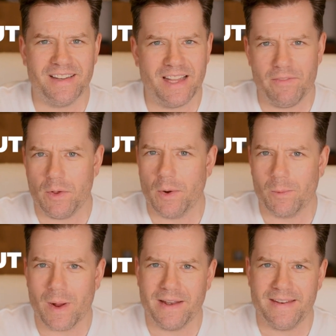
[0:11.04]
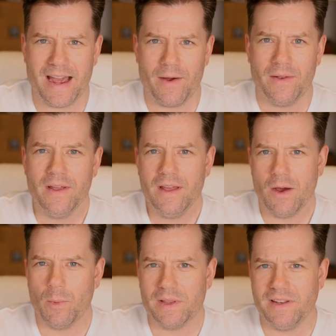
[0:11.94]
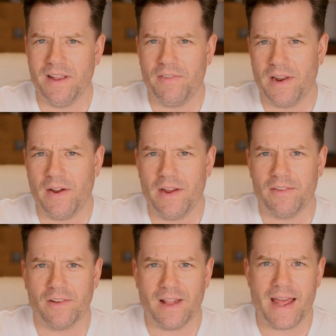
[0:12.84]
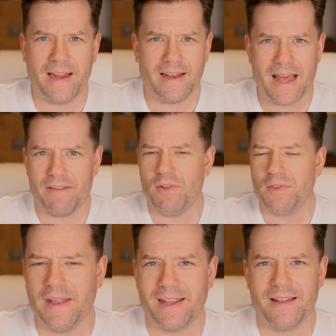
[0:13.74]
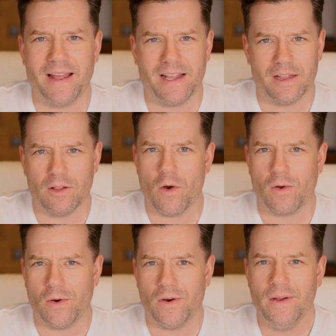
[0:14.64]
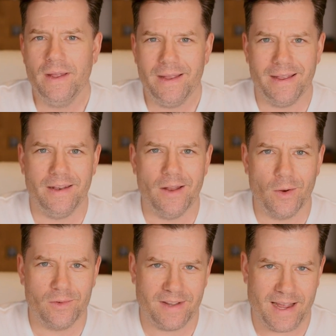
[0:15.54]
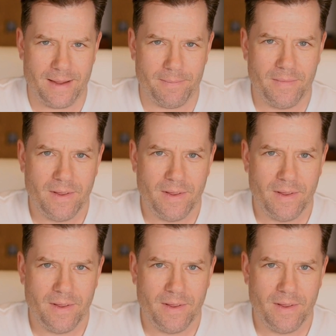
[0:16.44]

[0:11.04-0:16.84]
and give you a rundown of what the different areas are like and have you thinking like a local in no time.